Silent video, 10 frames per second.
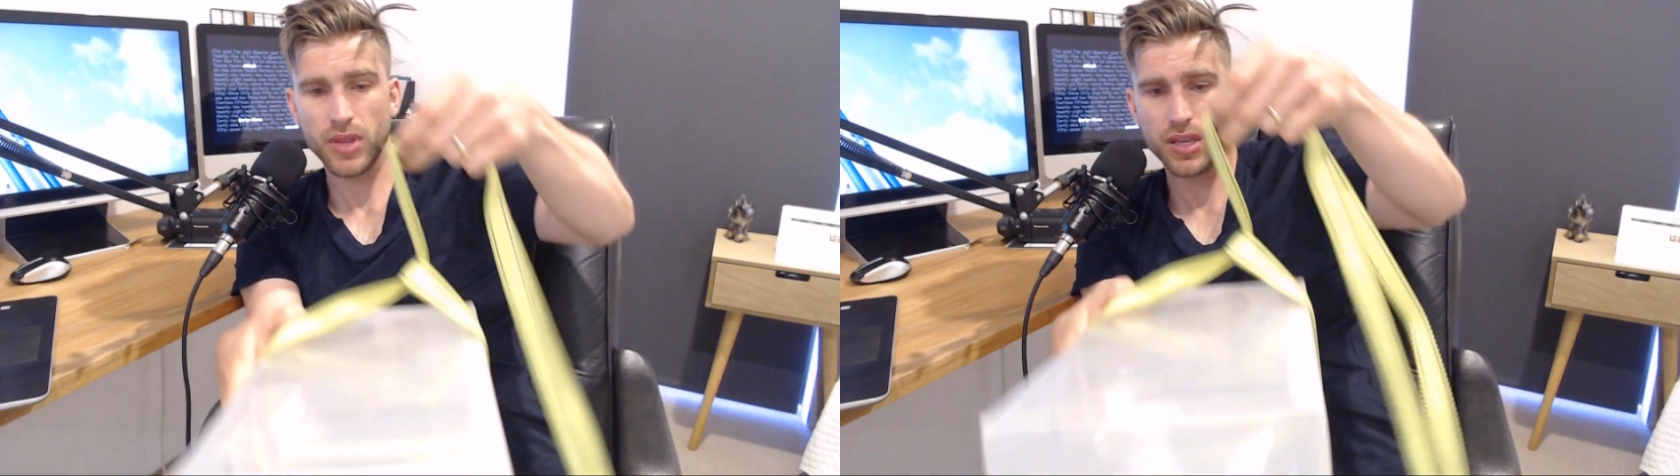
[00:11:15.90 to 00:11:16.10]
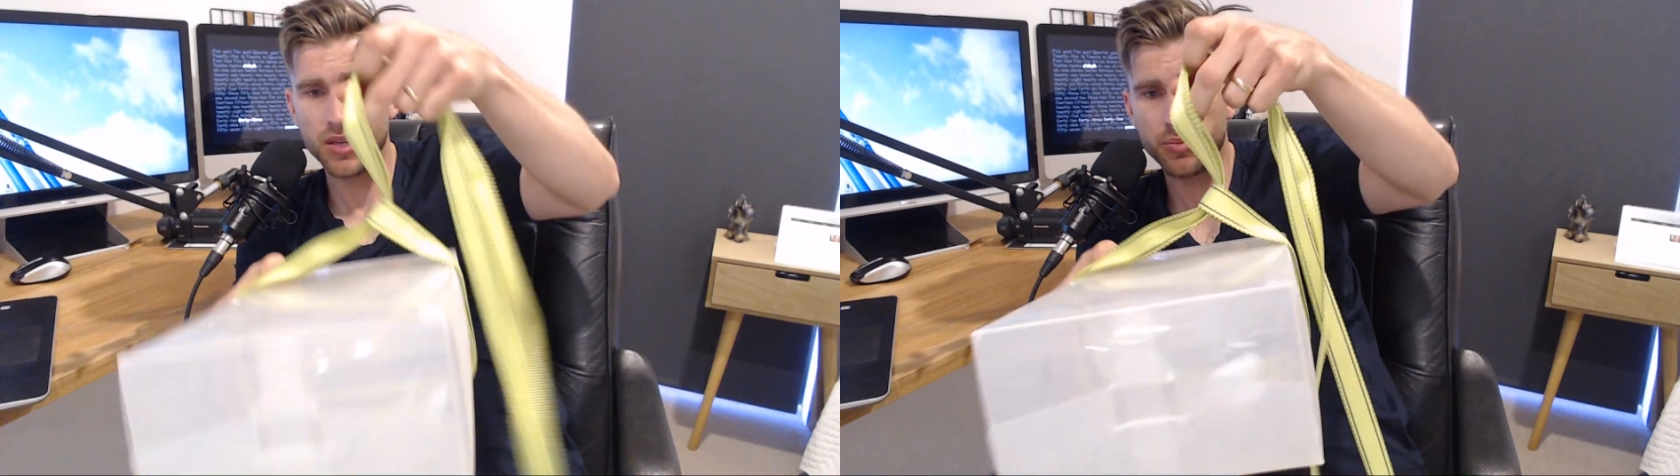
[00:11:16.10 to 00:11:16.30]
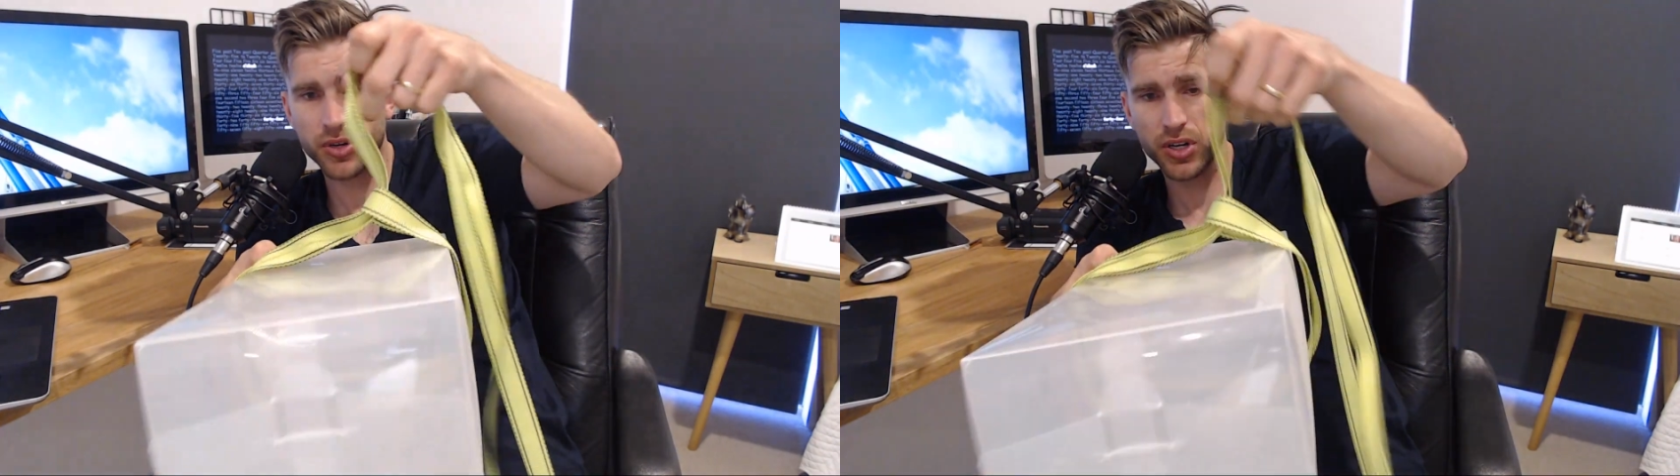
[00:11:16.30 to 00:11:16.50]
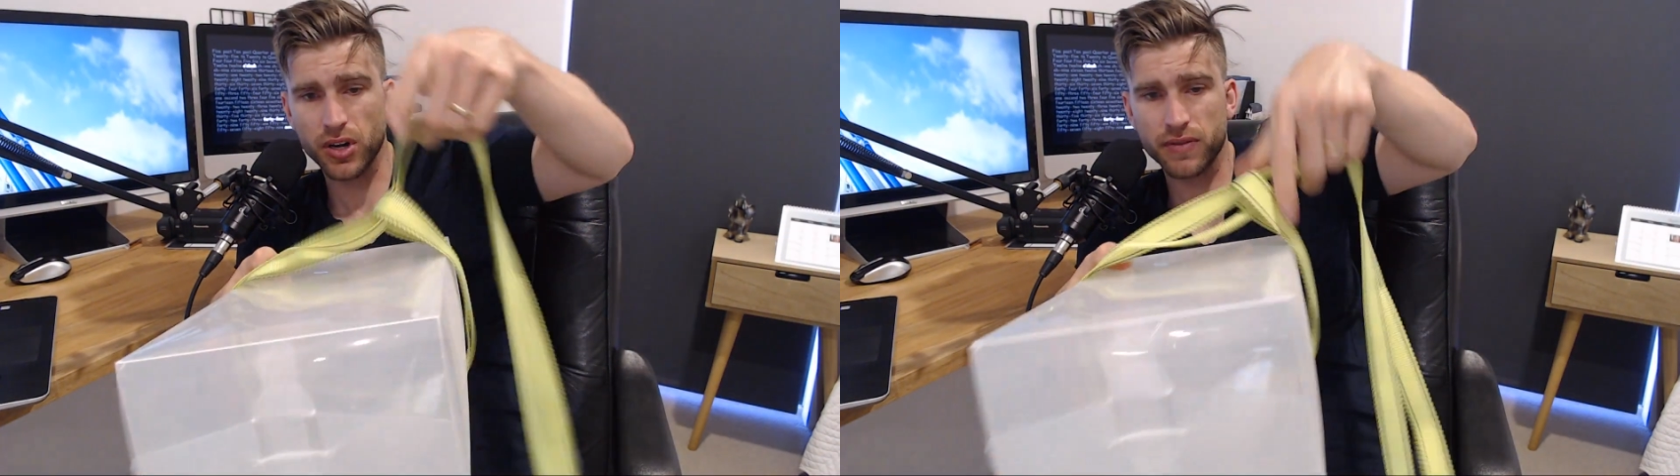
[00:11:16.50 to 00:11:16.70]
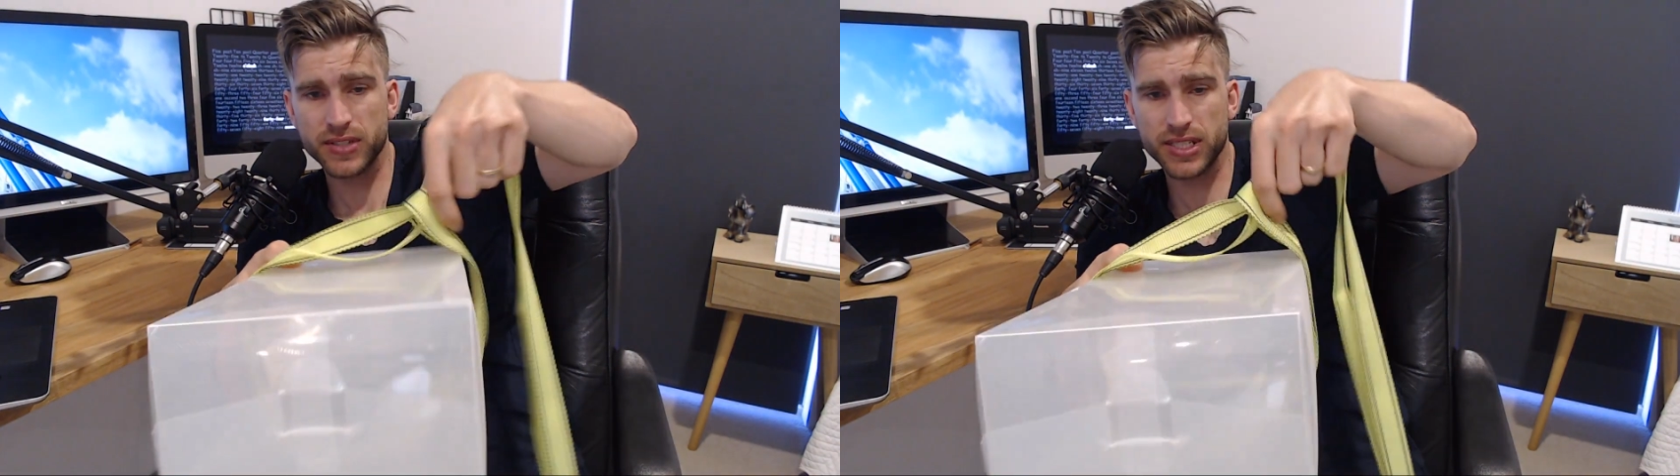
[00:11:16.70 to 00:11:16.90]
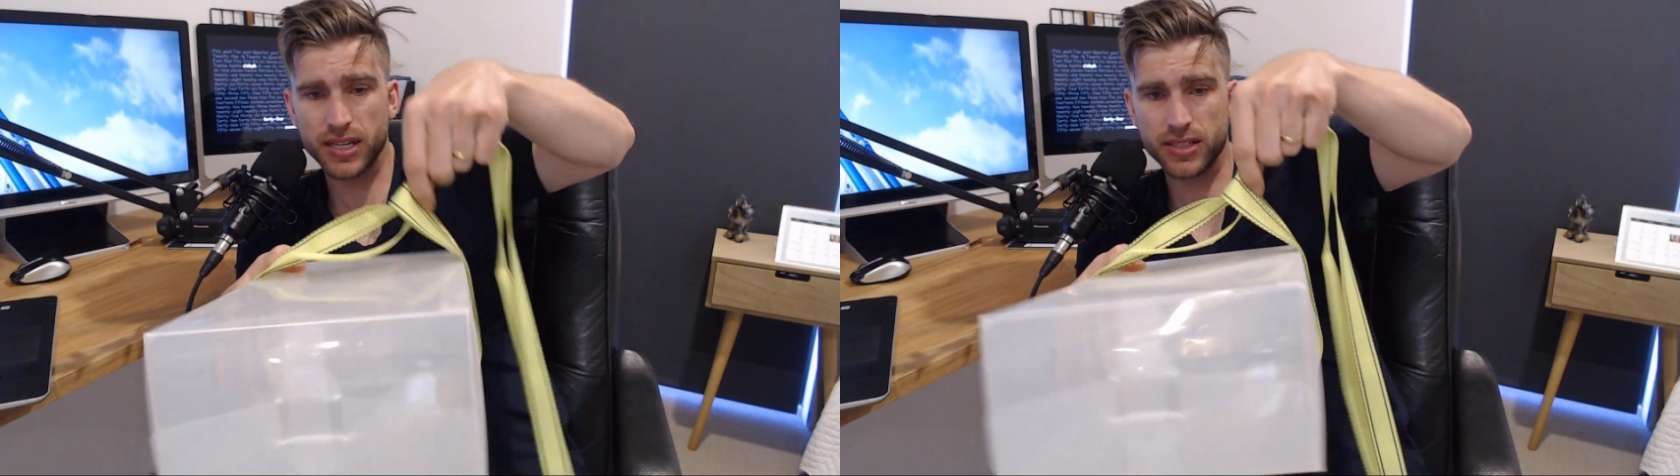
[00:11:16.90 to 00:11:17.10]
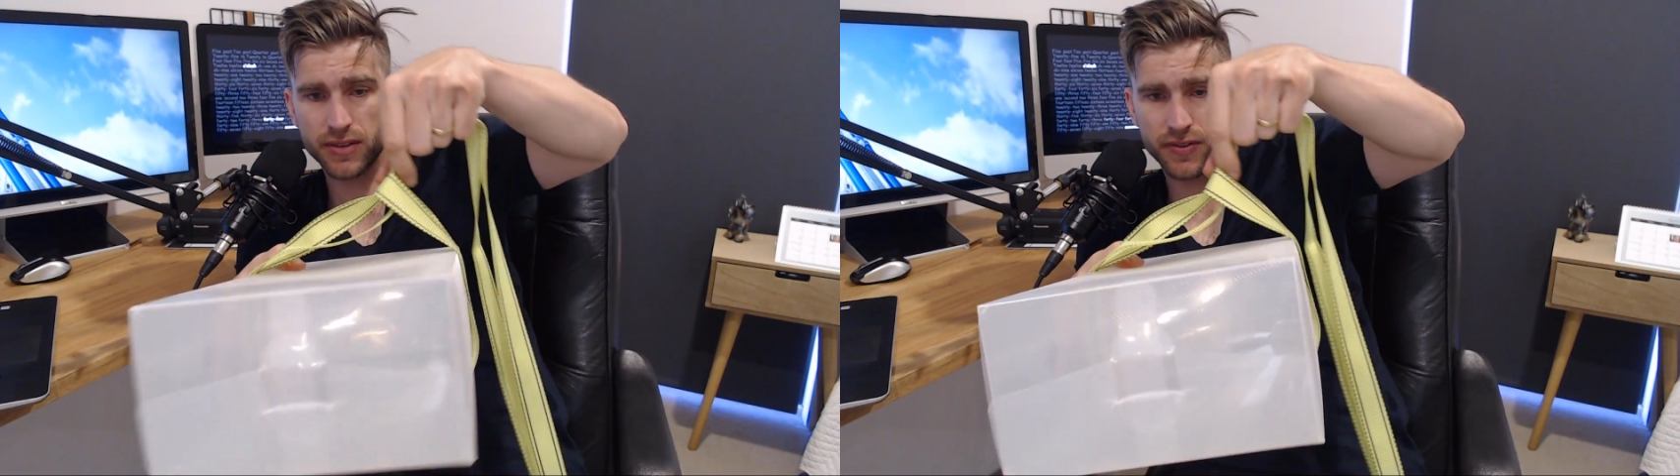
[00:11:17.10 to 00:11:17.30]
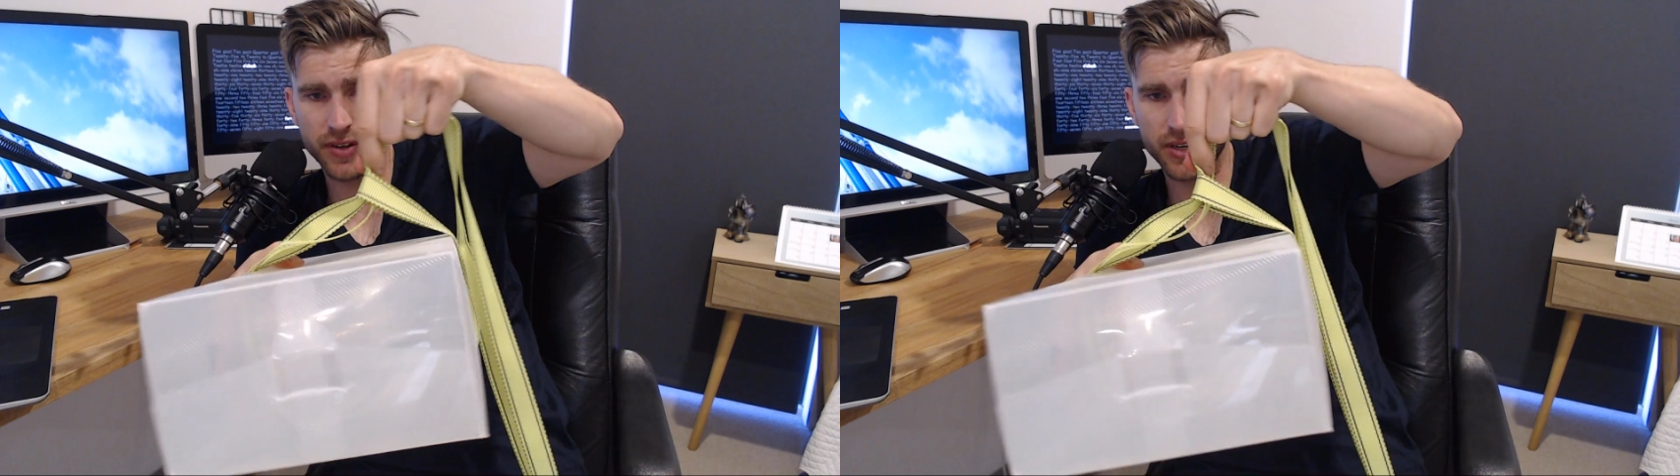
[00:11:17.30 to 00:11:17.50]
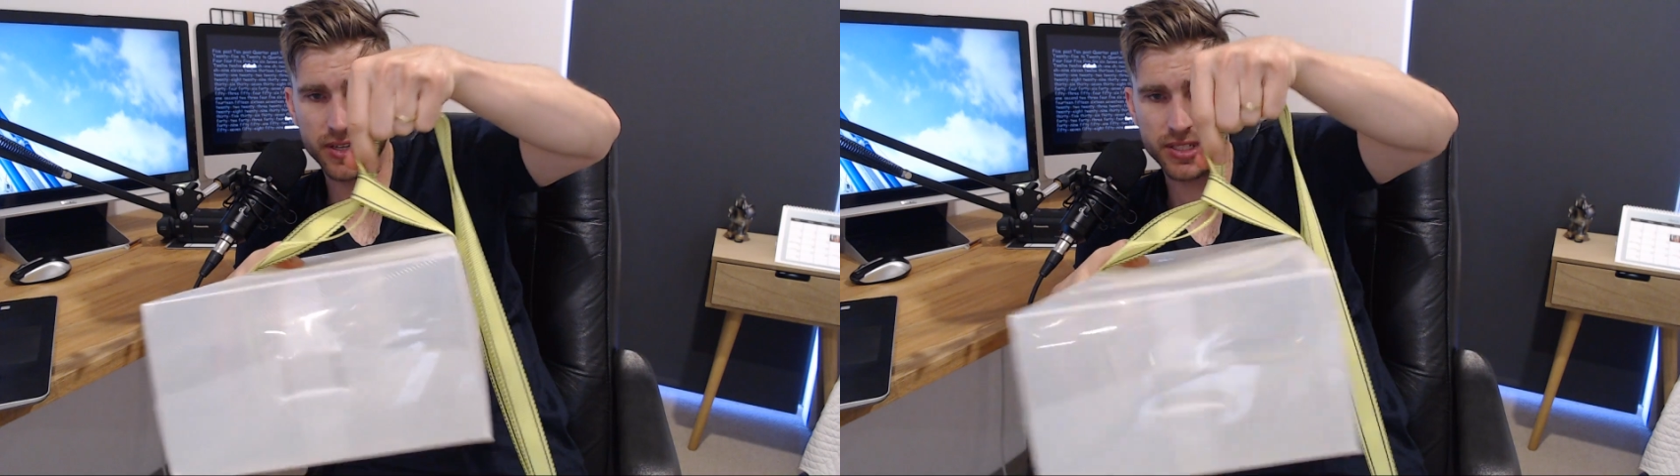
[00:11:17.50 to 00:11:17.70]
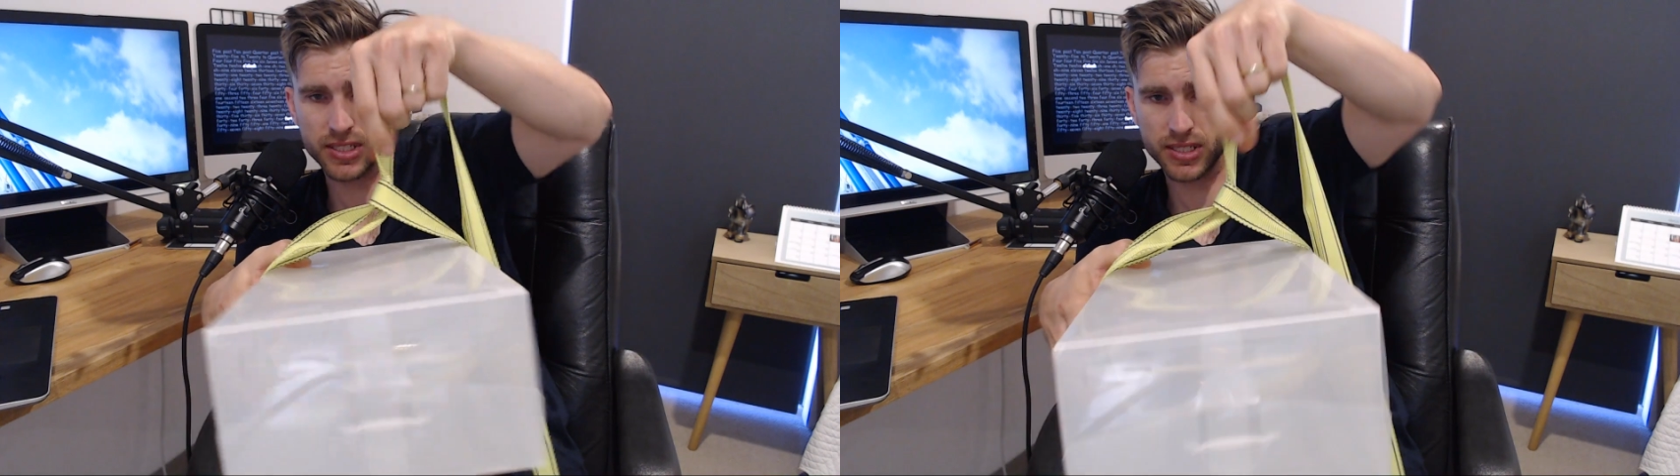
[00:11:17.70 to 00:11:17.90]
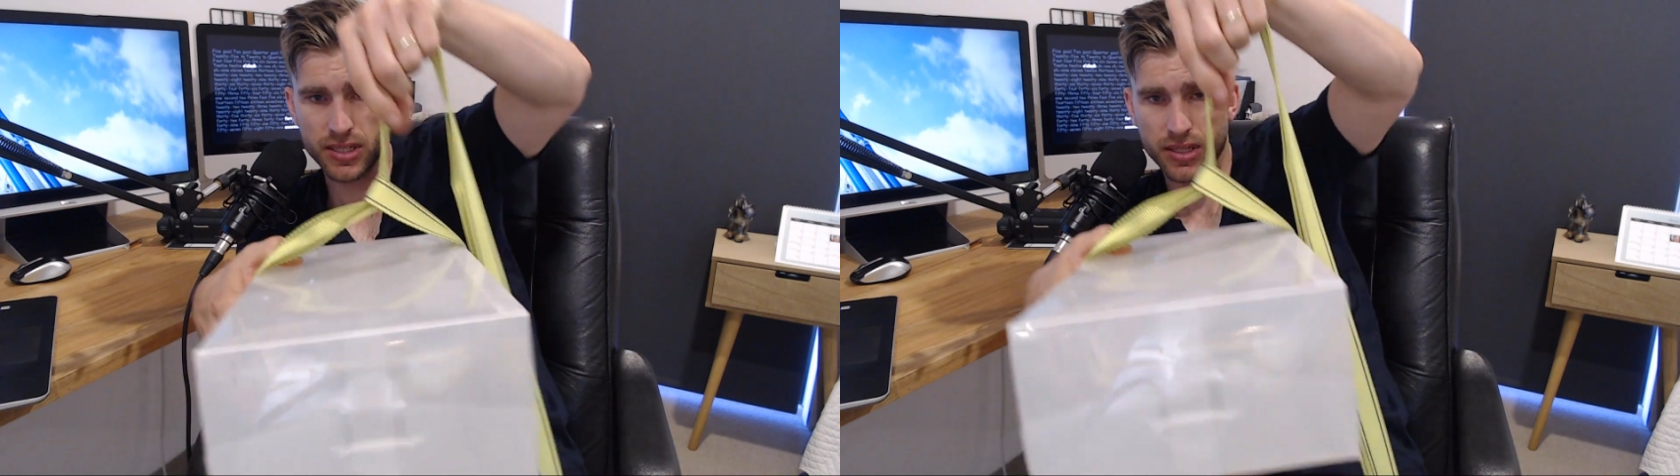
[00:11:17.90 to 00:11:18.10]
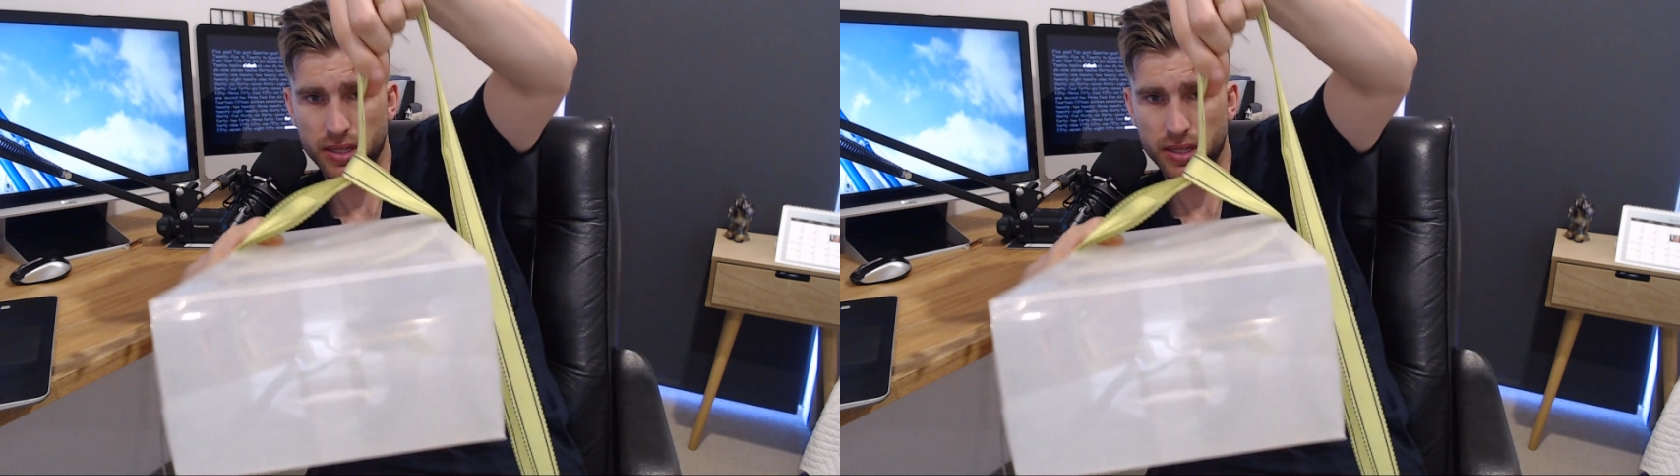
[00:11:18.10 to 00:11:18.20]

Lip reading: you put it off center first.